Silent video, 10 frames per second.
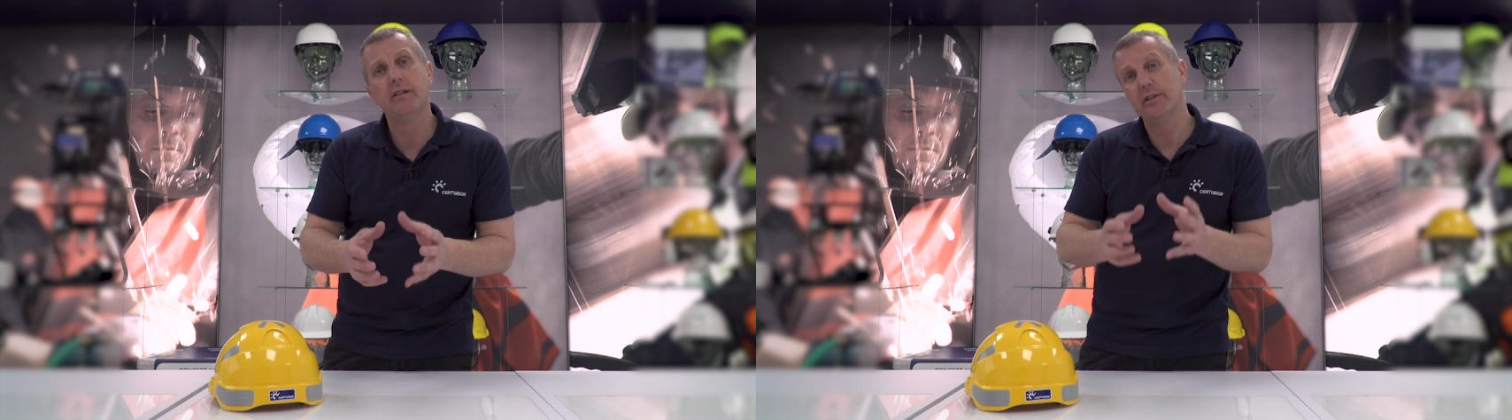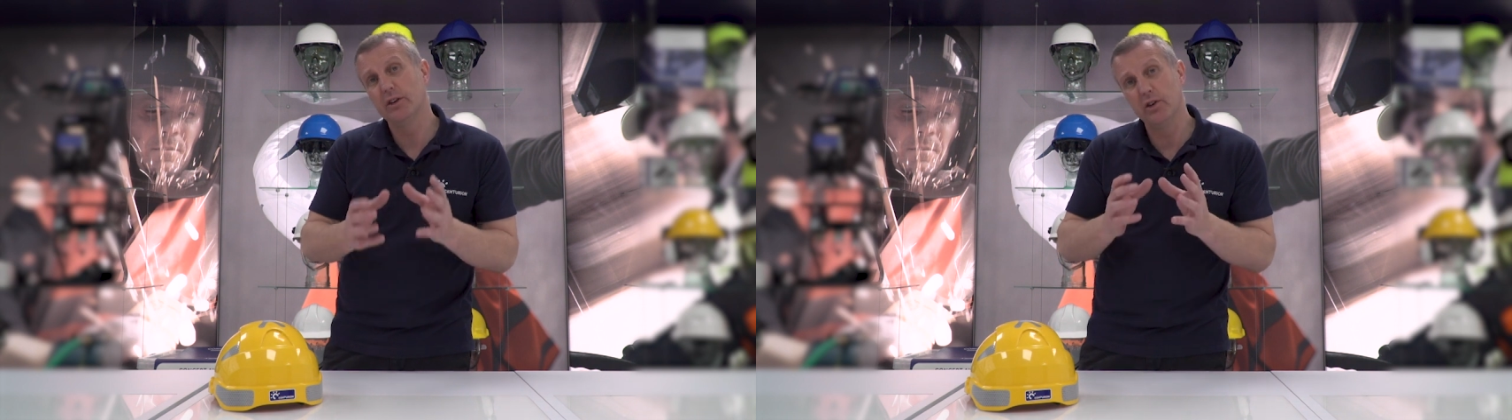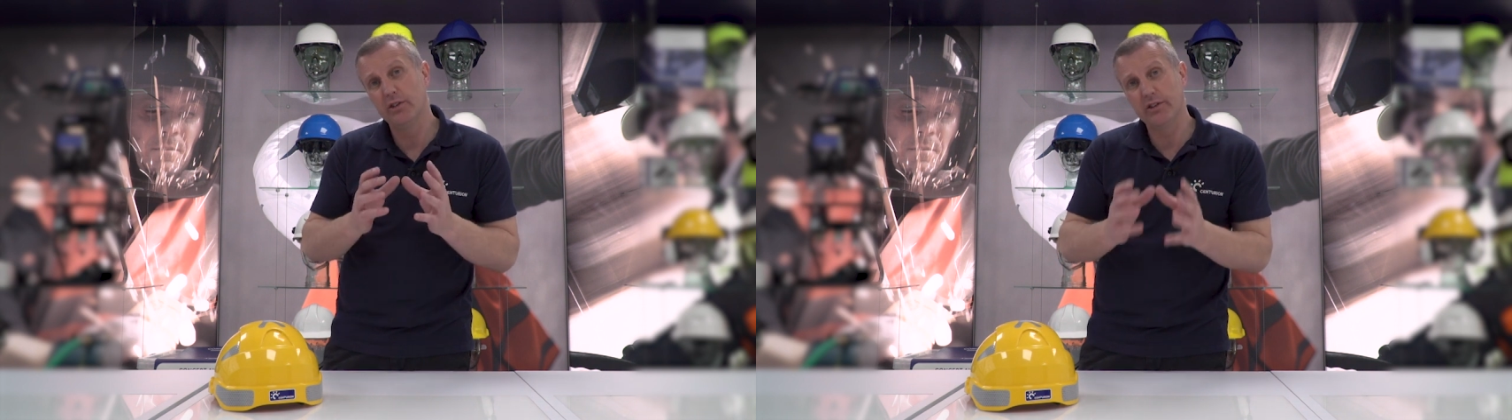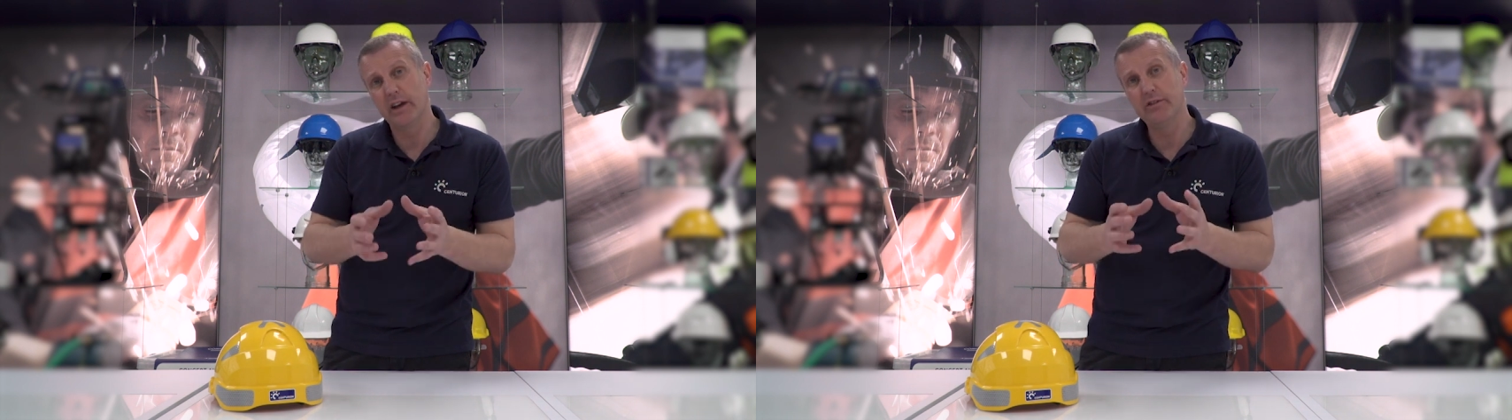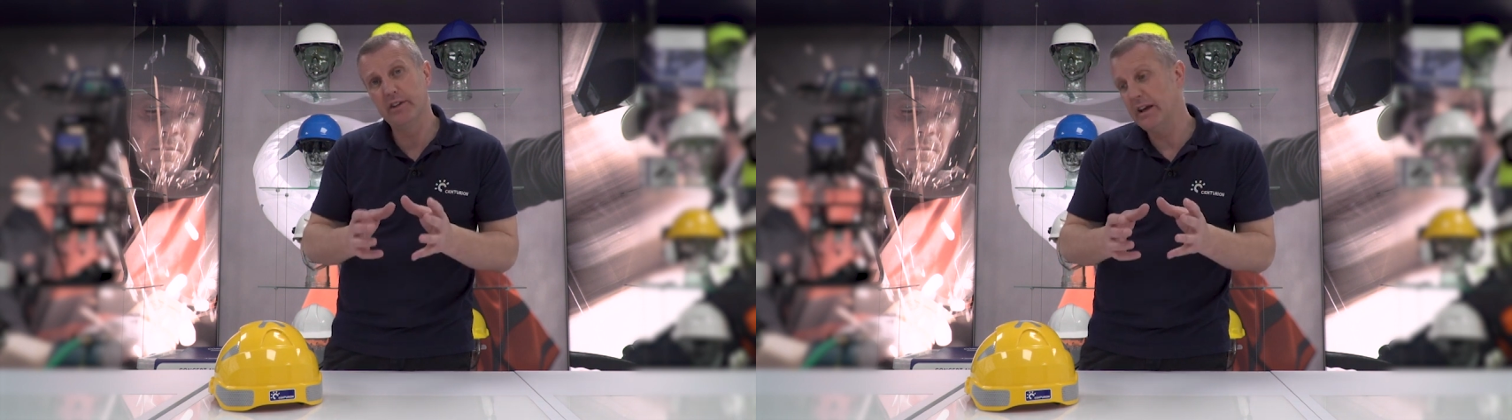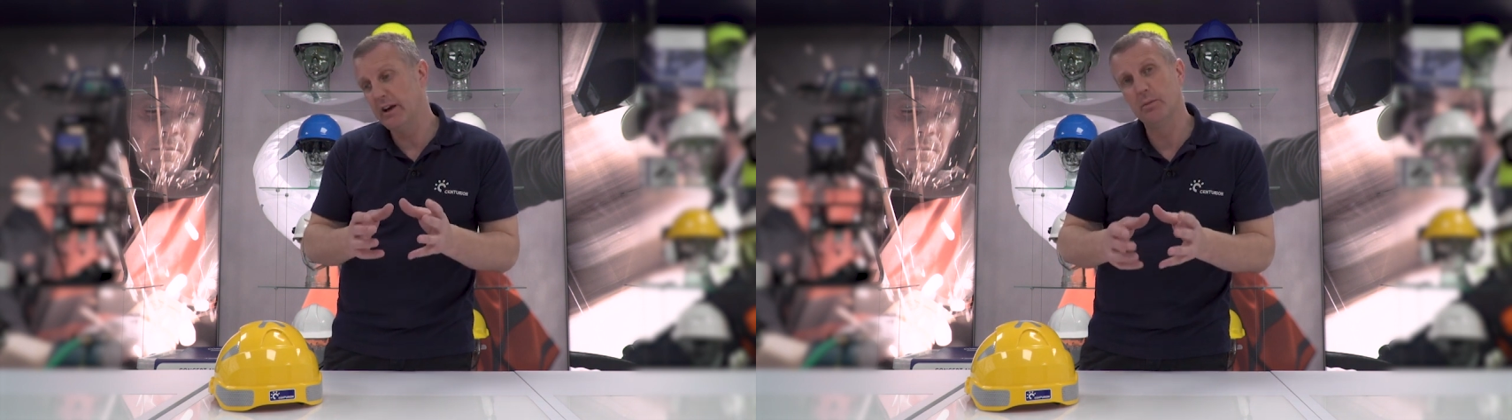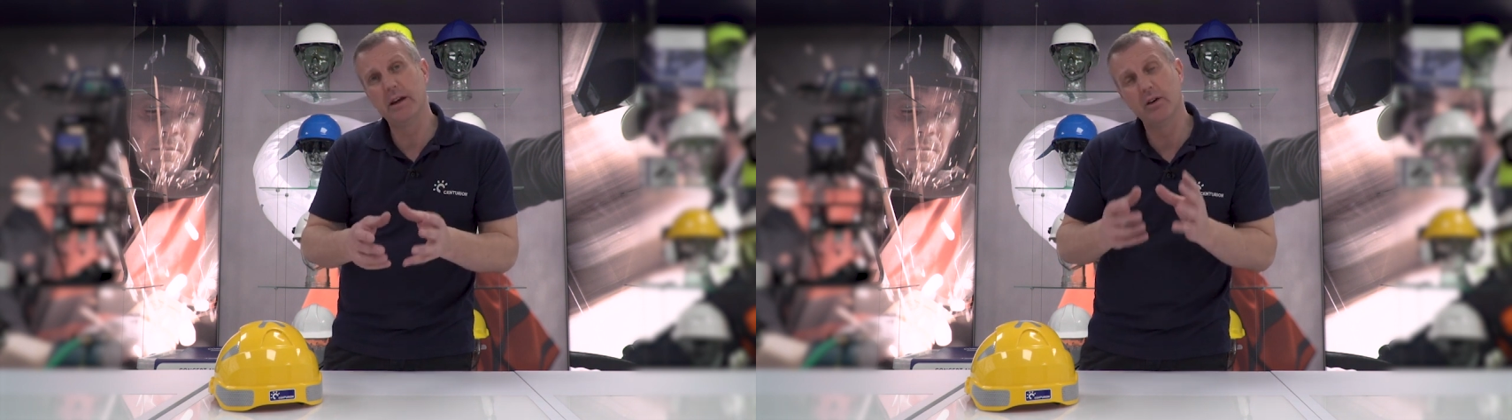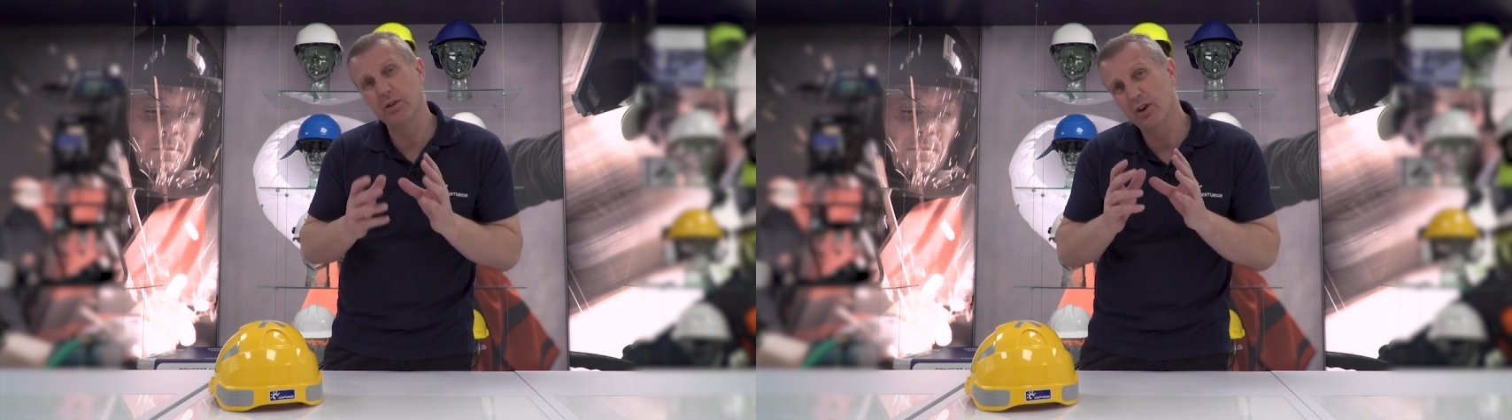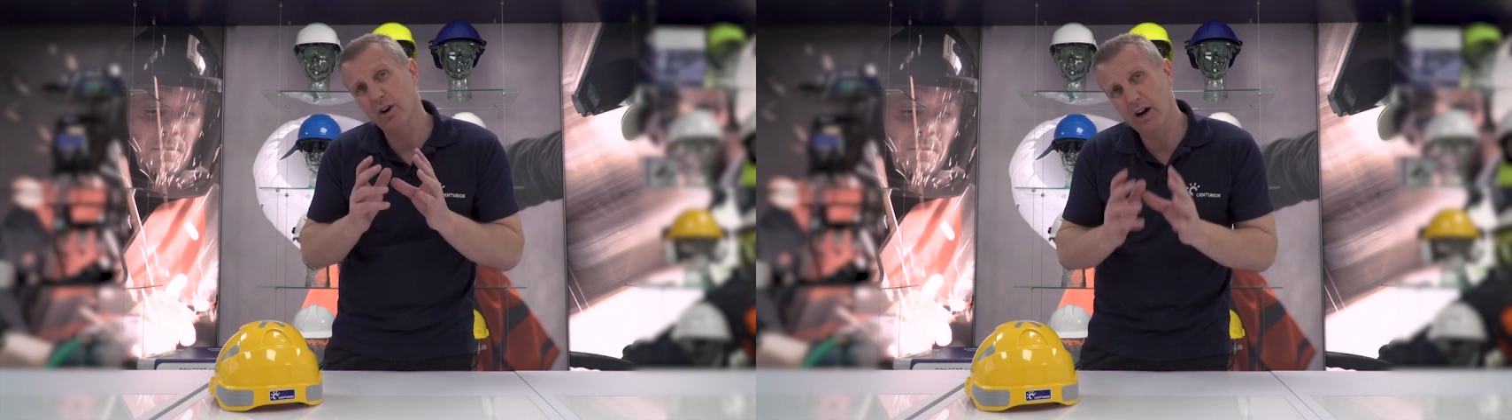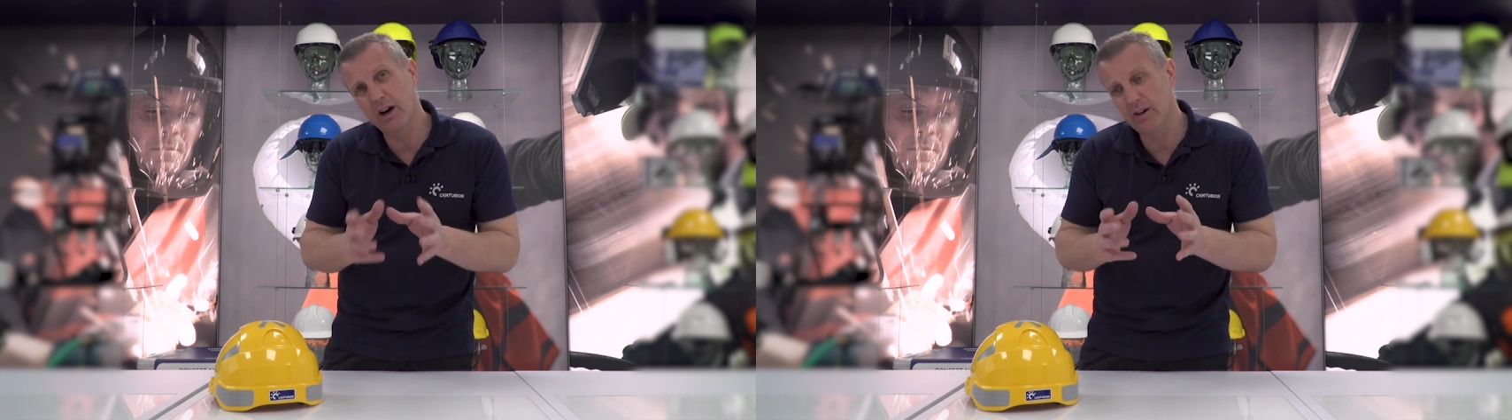for your safety helmet or
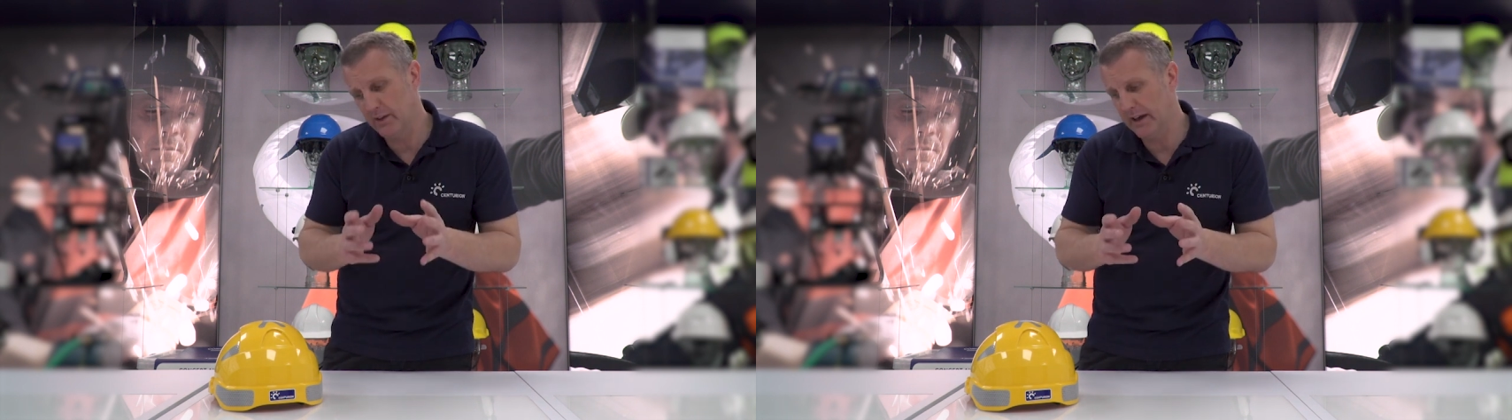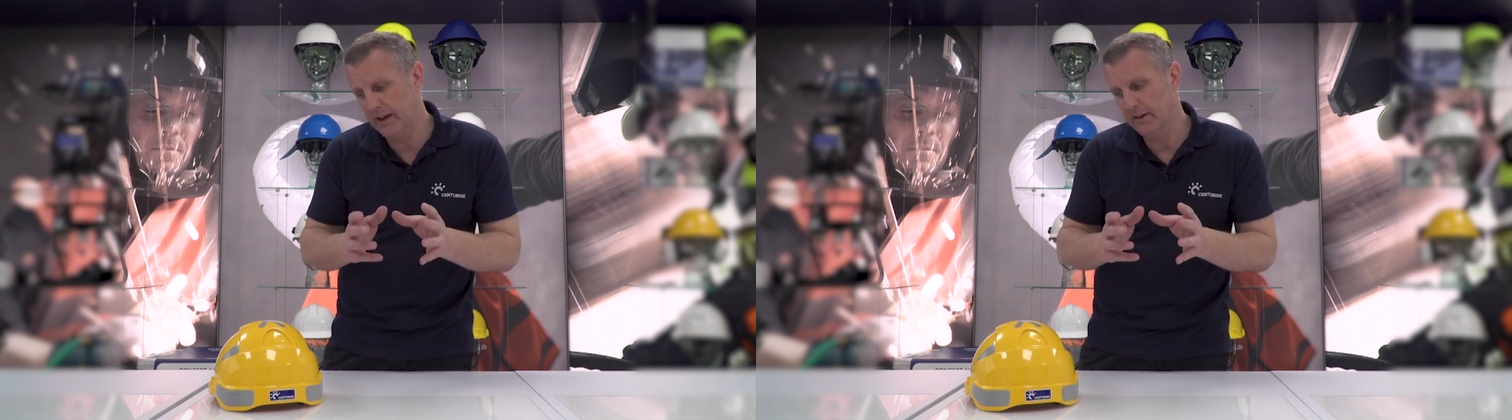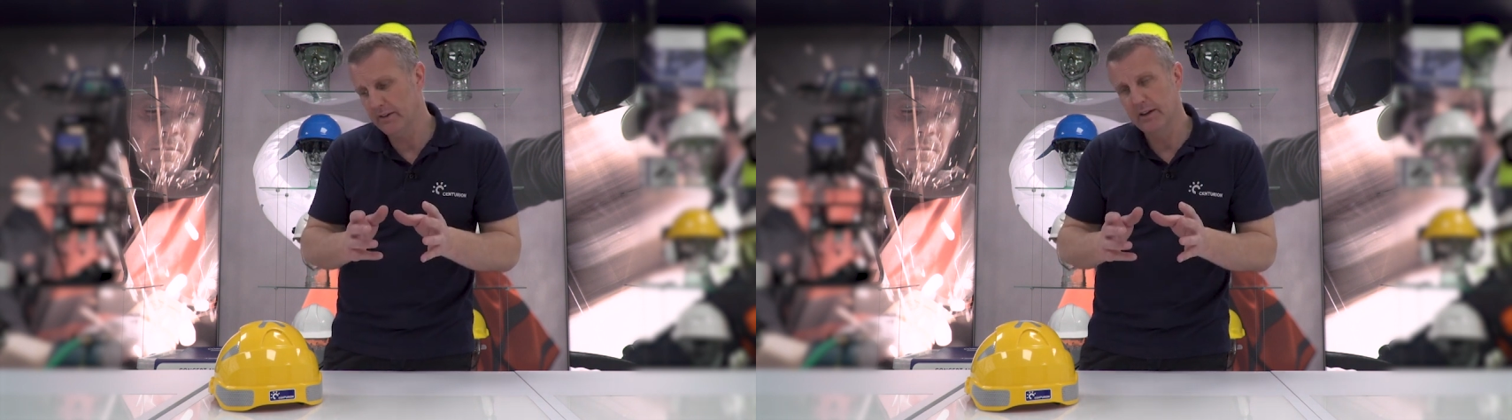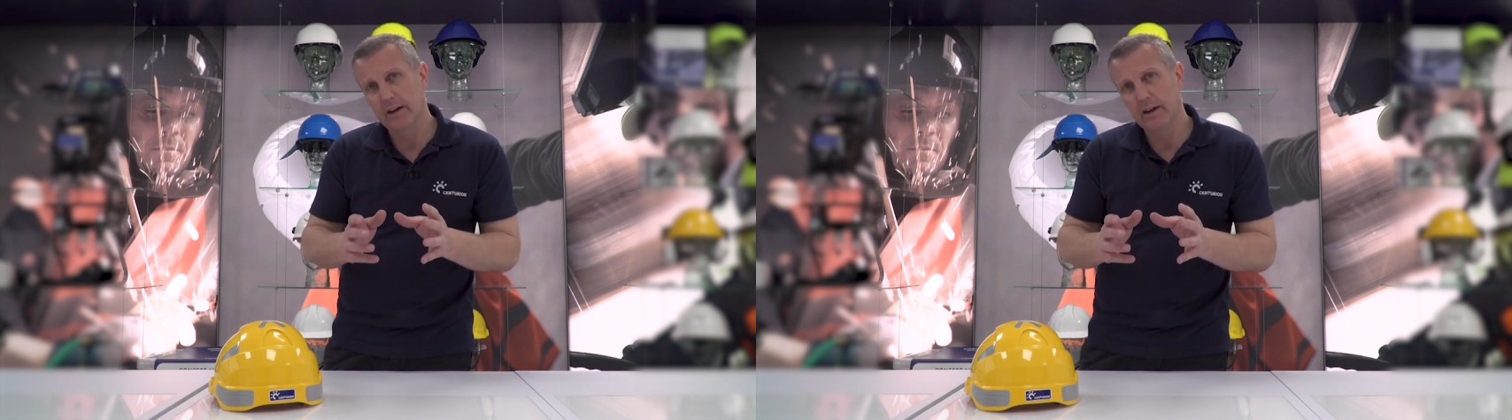your hard hat.